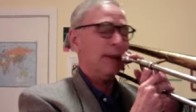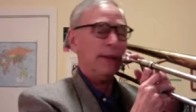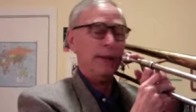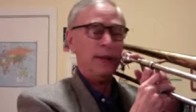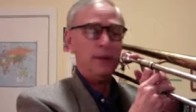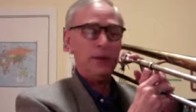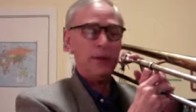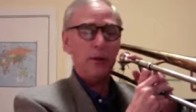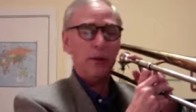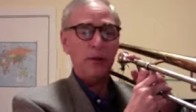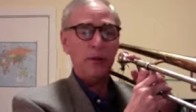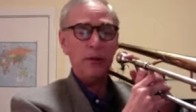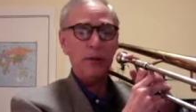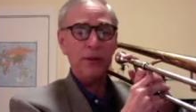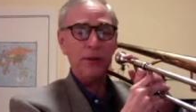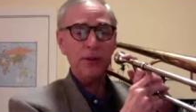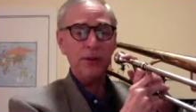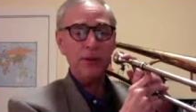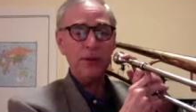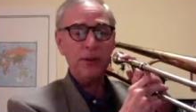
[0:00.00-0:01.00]
Let's go
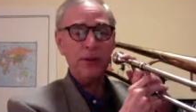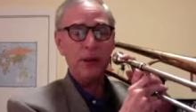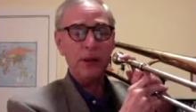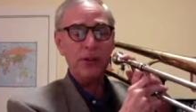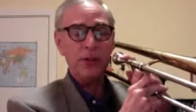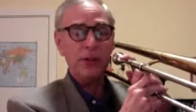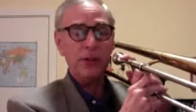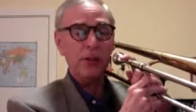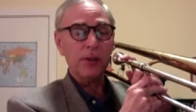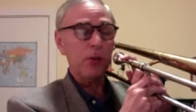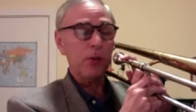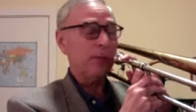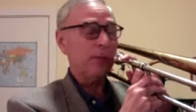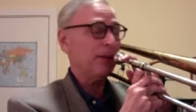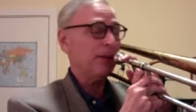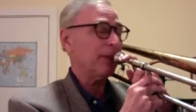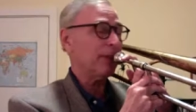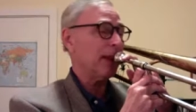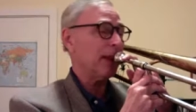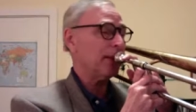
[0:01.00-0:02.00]
reverse direction, low
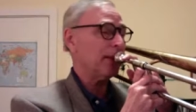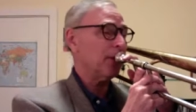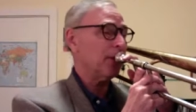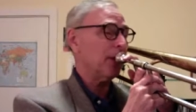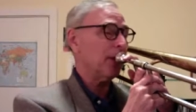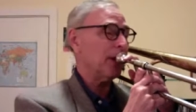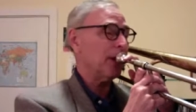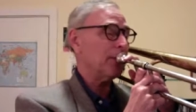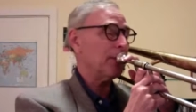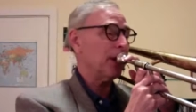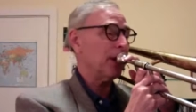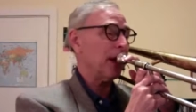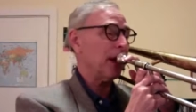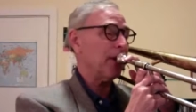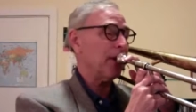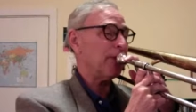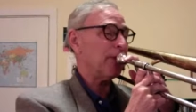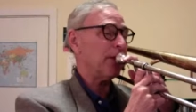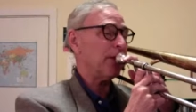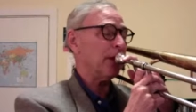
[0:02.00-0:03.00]
B flat going up to
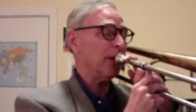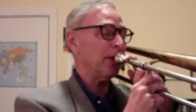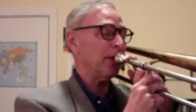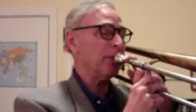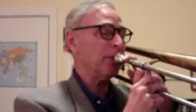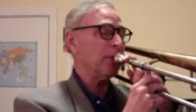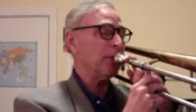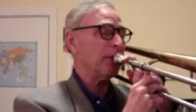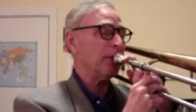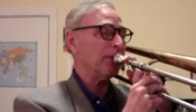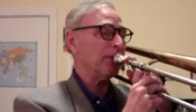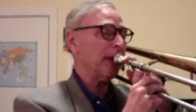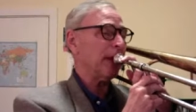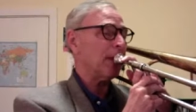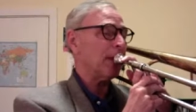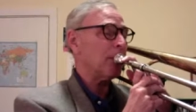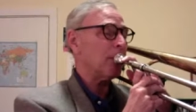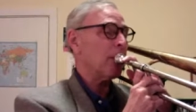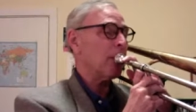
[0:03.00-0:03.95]
F and upper B flat.